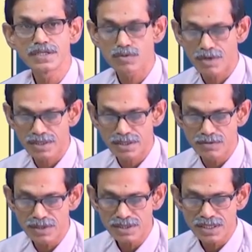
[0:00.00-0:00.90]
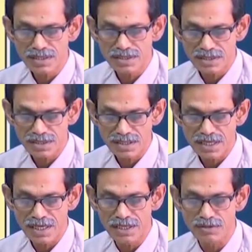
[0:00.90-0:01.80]
So, what they do is, this is
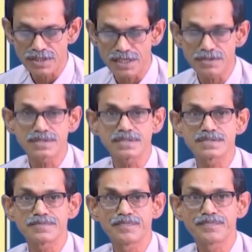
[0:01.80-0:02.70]
endocytosis,